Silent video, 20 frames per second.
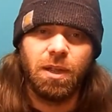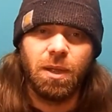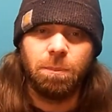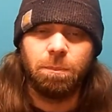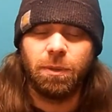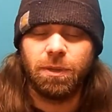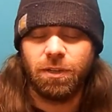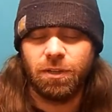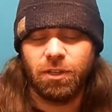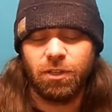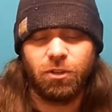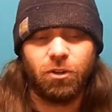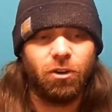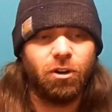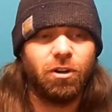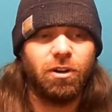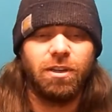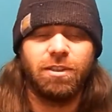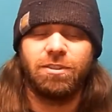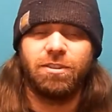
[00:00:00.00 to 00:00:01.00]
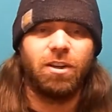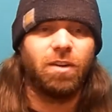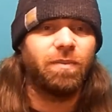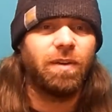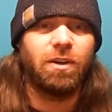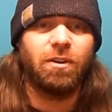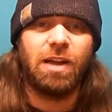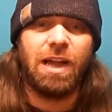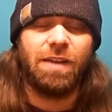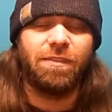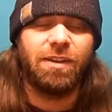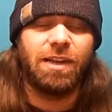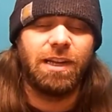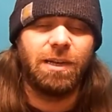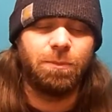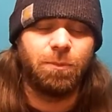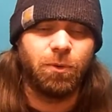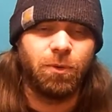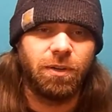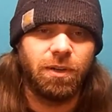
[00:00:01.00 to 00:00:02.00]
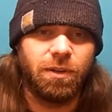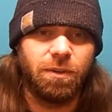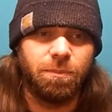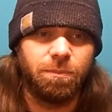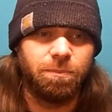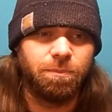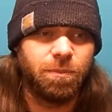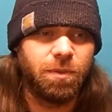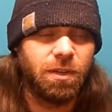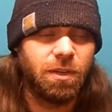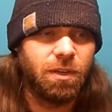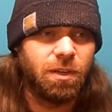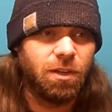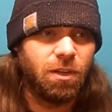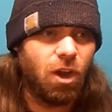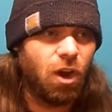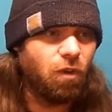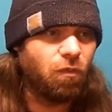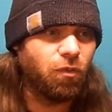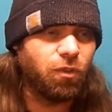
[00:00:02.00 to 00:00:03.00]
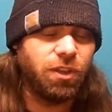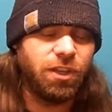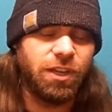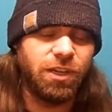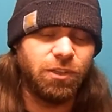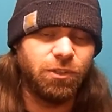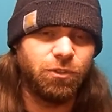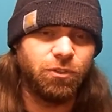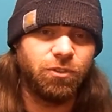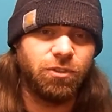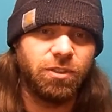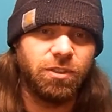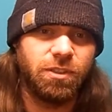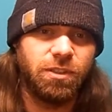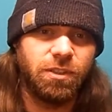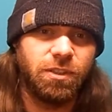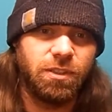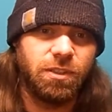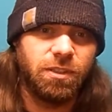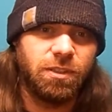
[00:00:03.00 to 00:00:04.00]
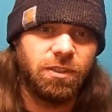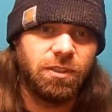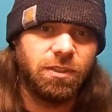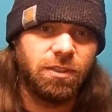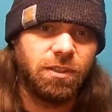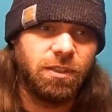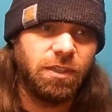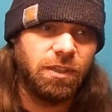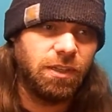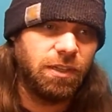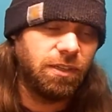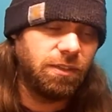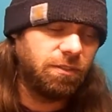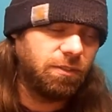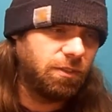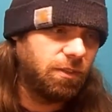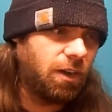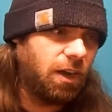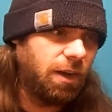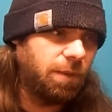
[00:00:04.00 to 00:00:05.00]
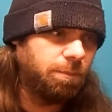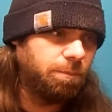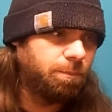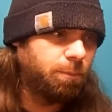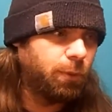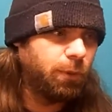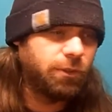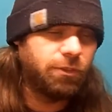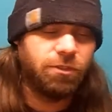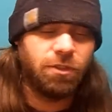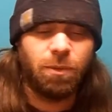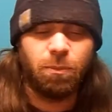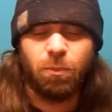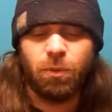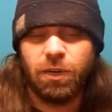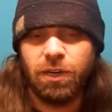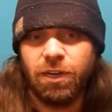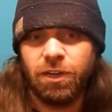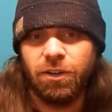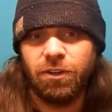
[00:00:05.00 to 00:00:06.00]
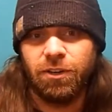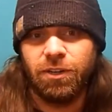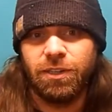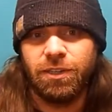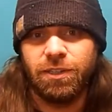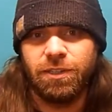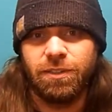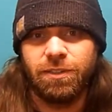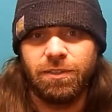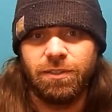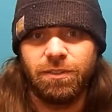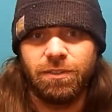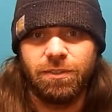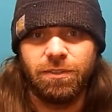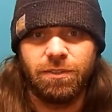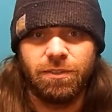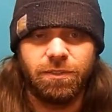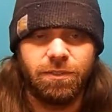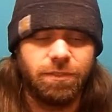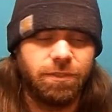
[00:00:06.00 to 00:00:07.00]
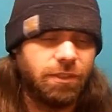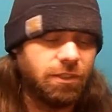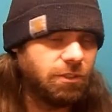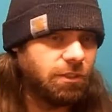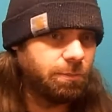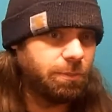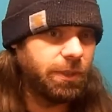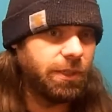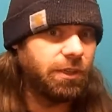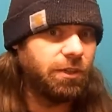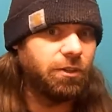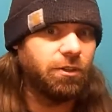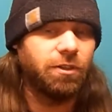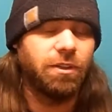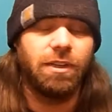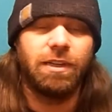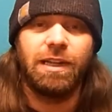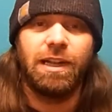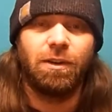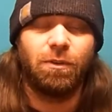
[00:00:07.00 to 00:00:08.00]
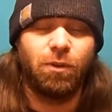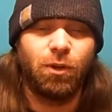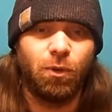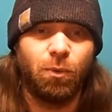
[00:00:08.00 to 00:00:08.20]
but the guitar itself, I don't have it anymore. Over the years, it got put somewhere and disappeared, and I don't know